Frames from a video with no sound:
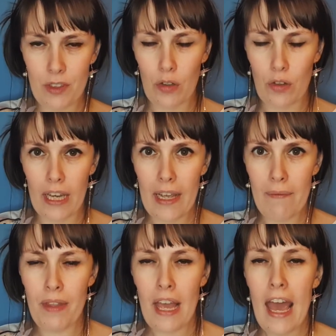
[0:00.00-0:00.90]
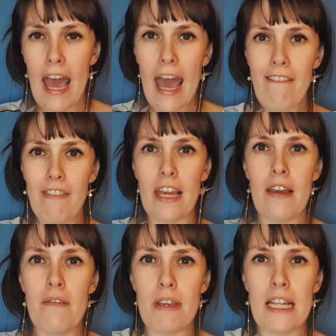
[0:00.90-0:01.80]
Okay, heavy
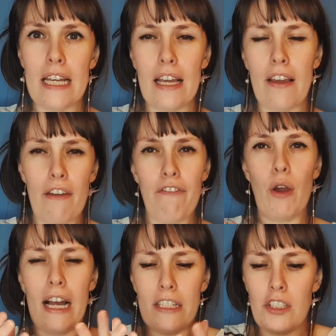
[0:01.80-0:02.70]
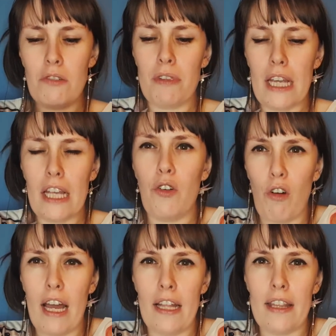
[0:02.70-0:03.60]
meaning if you had something in your
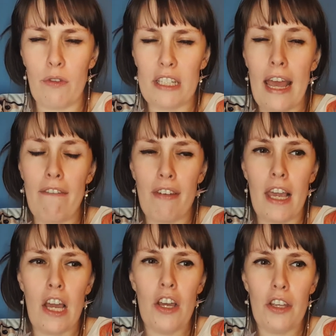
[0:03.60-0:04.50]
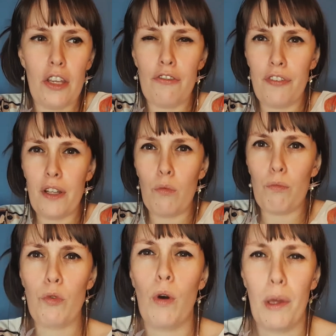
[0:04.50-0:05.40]
hand that was heavy, you'd feel
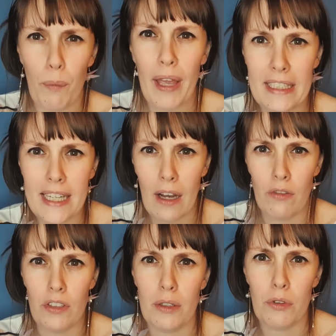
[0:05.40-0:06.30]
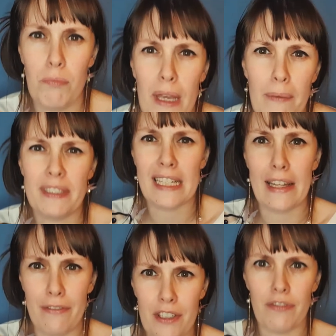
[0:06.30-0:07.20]
quite weighed down. You wouldn't be able to
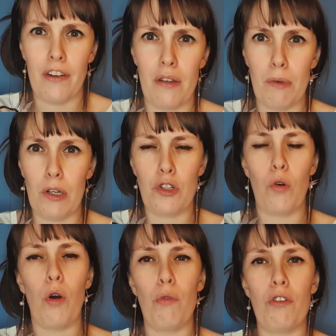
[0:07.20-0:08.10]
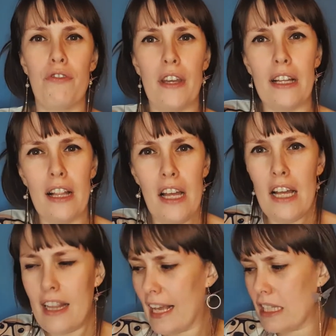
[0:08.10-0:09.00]
lift it very much, or it would feel
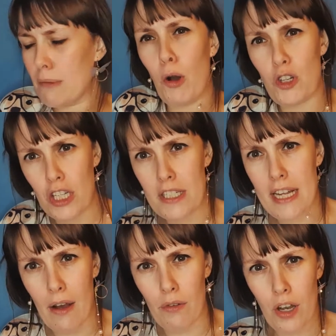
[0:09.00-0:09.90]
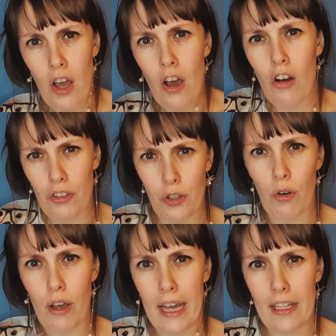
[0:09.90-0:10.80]
like it's pushing down on your
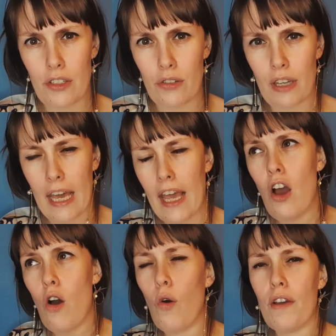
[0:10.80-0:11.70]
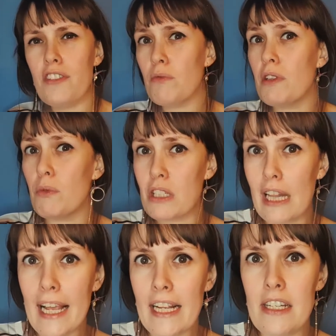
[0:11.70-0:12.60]
hand. Okay, or if something was
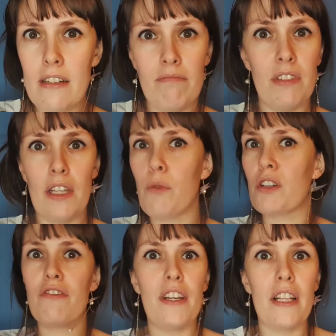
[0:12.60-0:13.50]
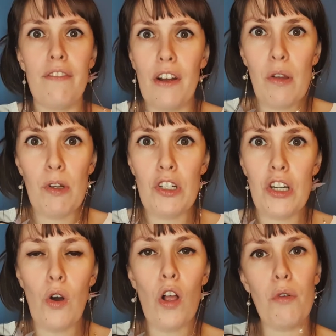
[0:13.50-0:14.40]
light, you wouldn't feel it very much at
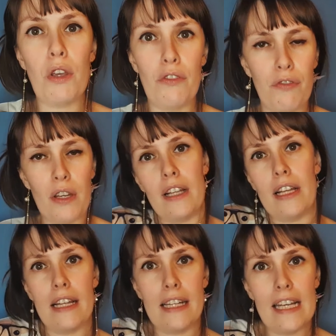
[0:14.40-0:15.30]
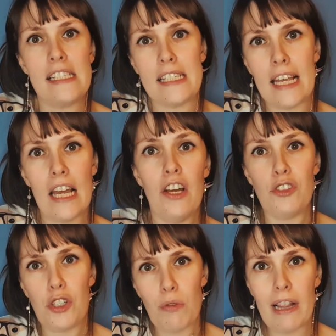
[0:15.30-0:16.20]
all, or you'd feel it easy
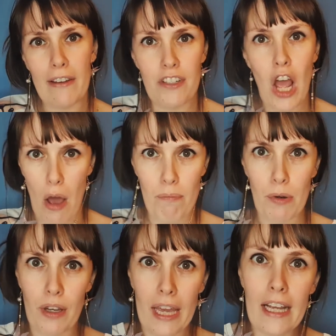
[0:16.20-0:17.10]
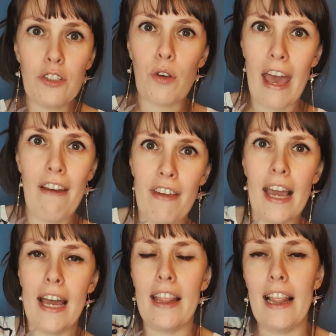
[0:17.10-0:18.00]
to lift up. Okay, so heavy
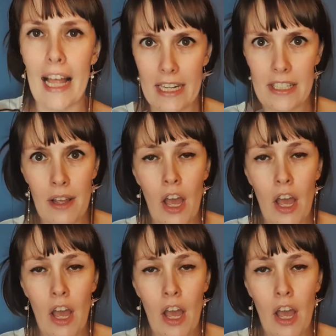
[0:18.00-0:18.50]
and light.